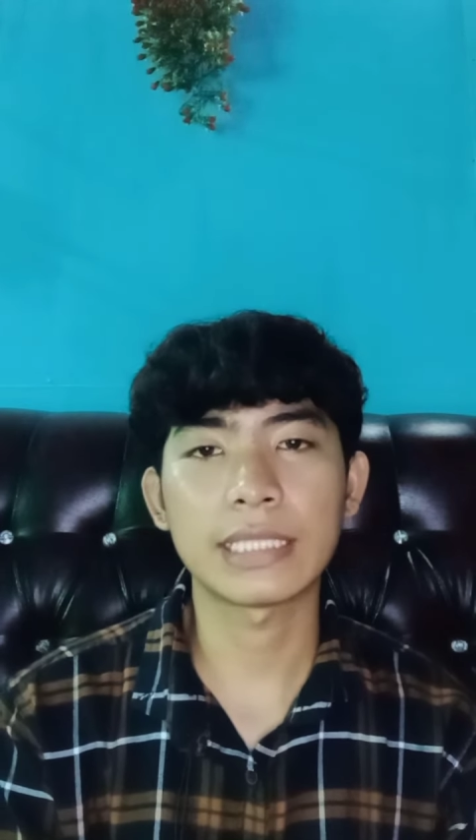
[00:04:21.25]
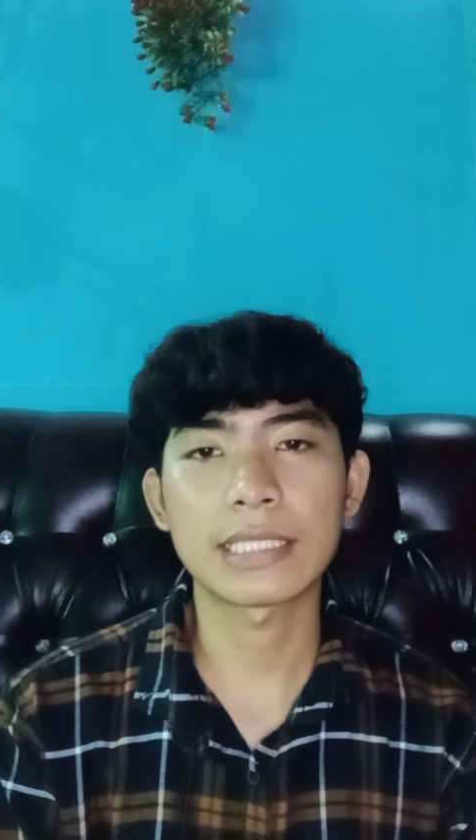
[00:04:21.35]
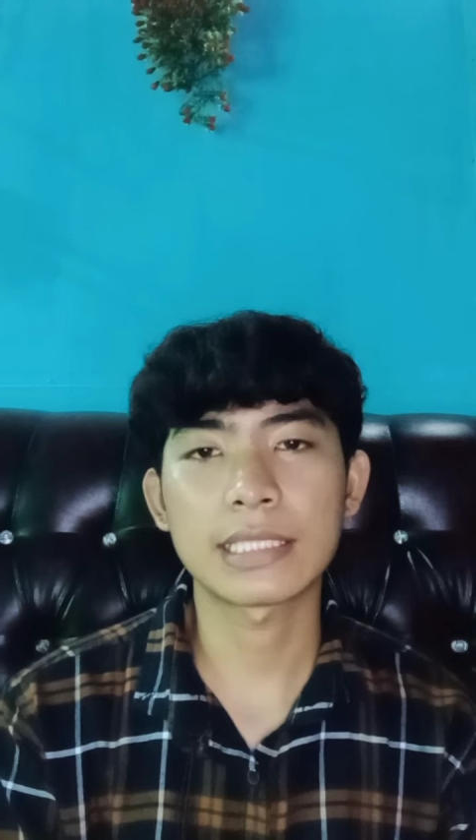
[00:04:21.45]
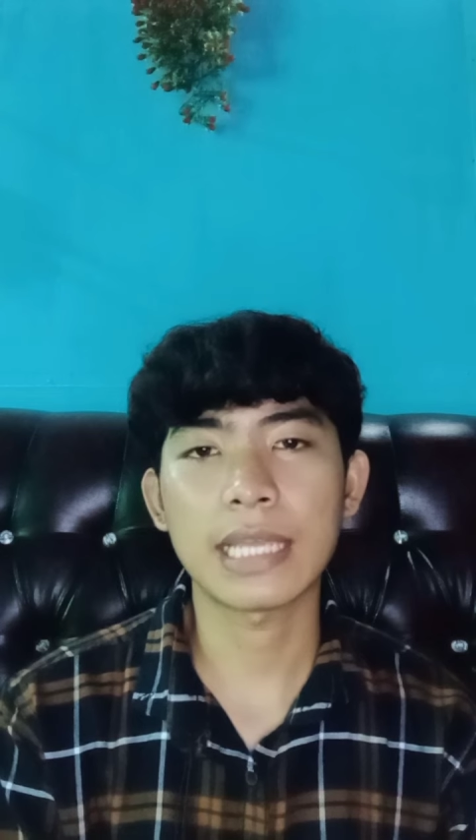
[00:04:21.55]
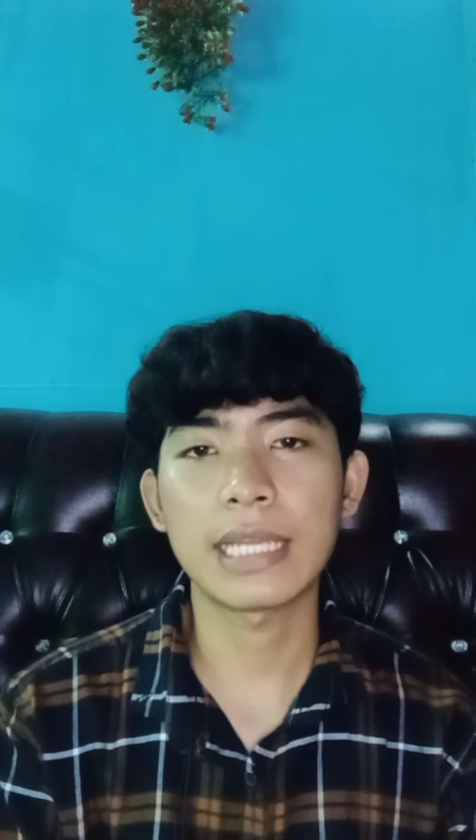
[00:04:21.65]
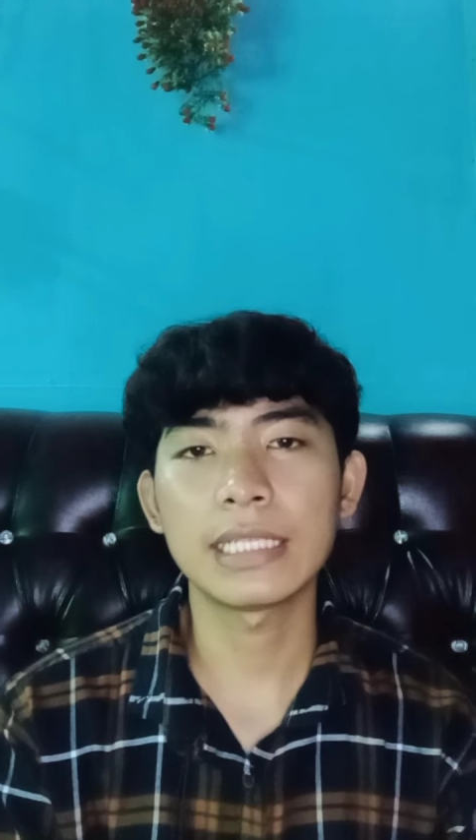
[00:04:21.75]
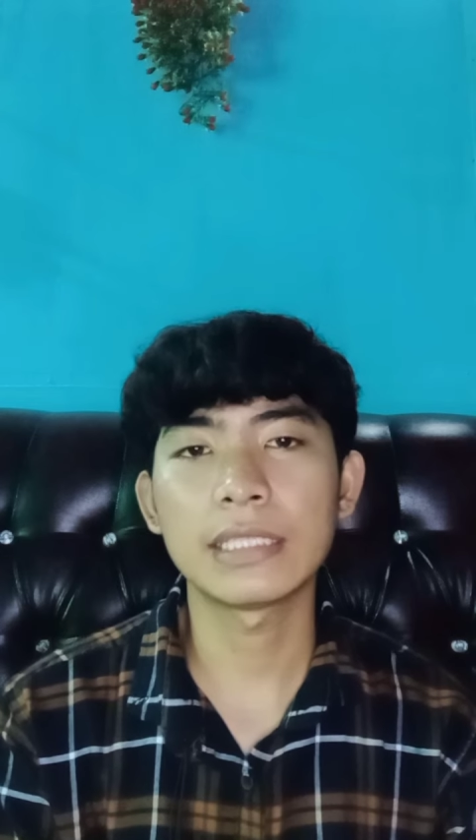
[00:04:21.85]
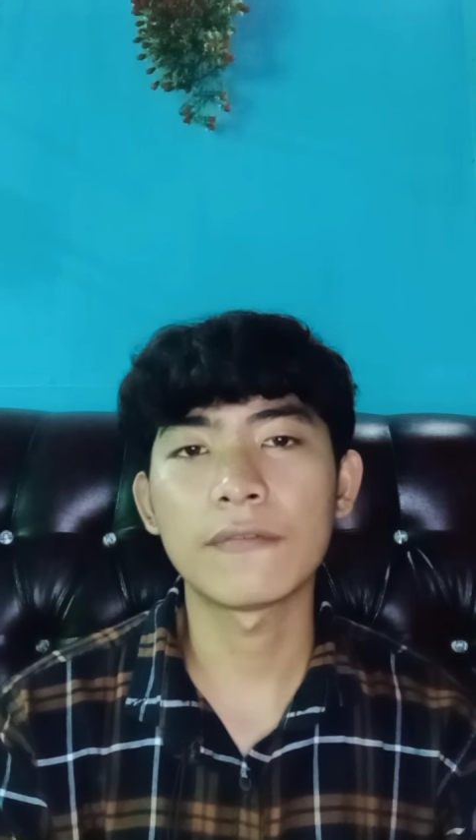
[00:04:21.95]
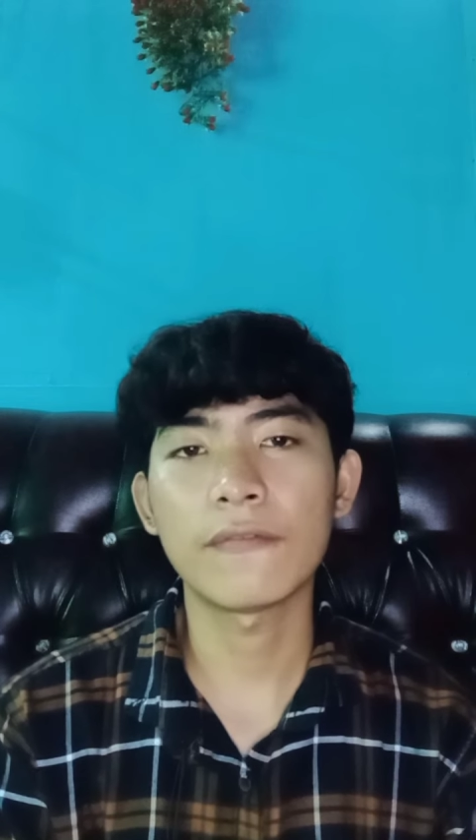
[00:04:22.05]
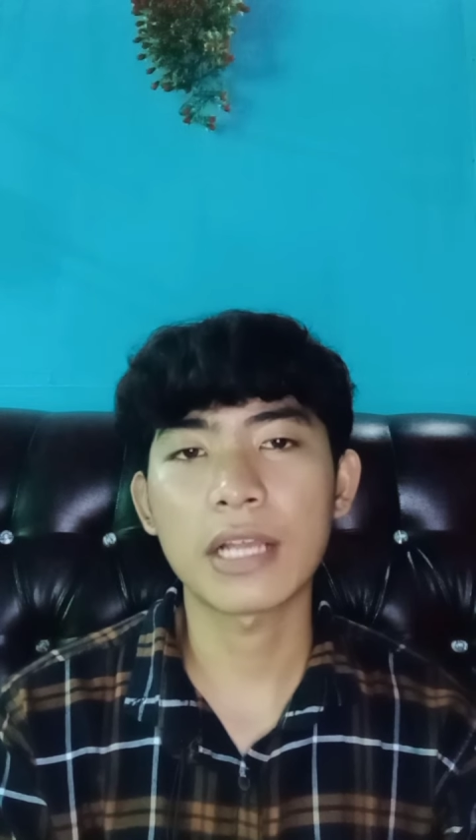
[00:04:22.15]
that
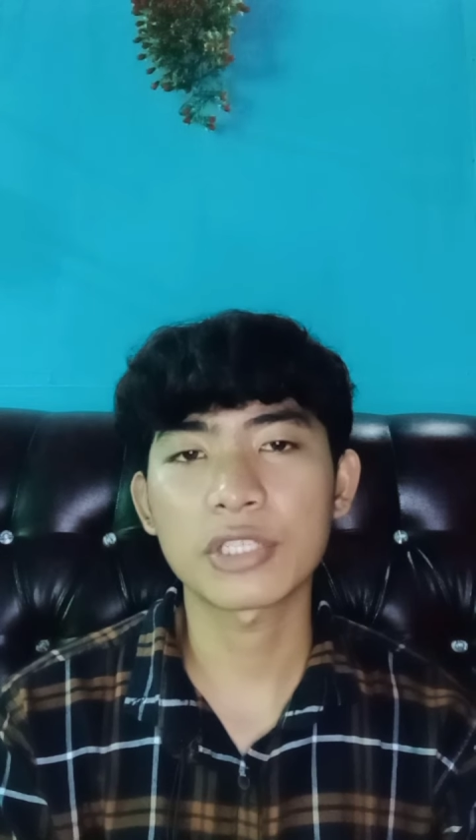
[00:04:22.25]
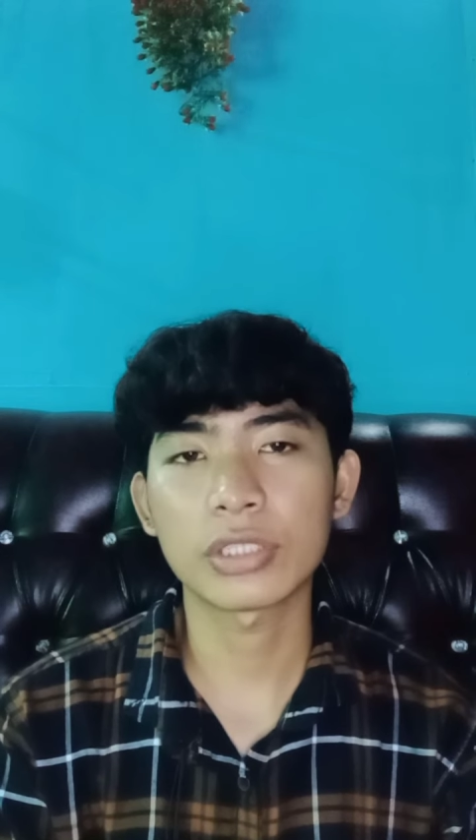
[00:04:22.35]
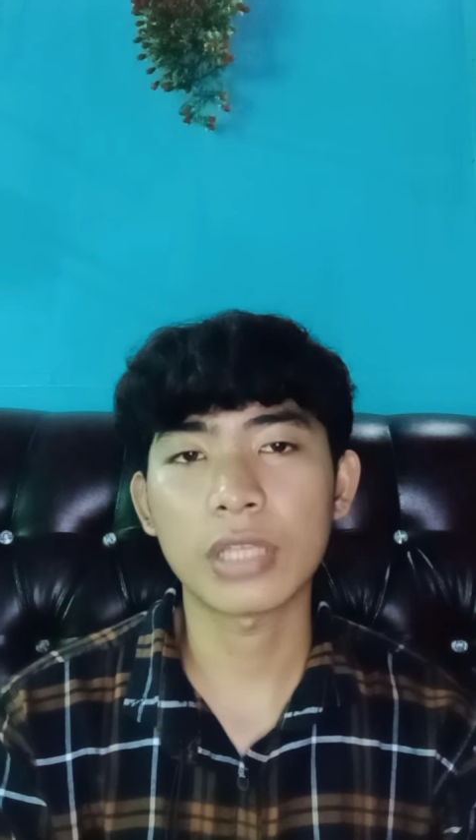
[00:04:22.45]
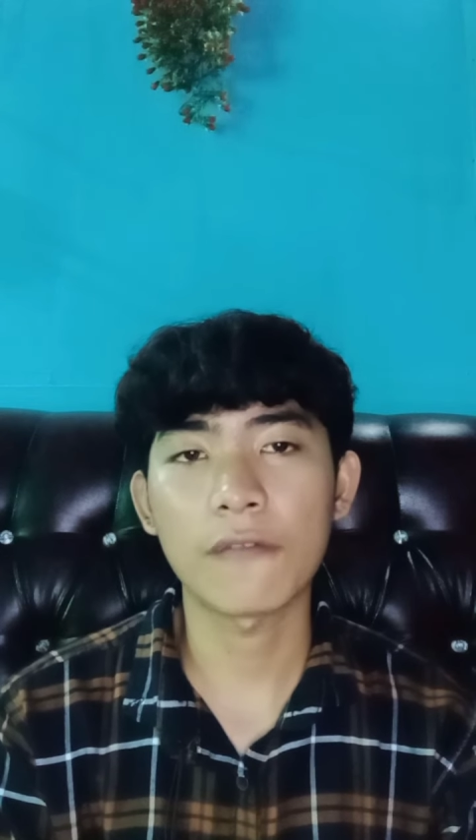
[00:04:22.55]
studies the function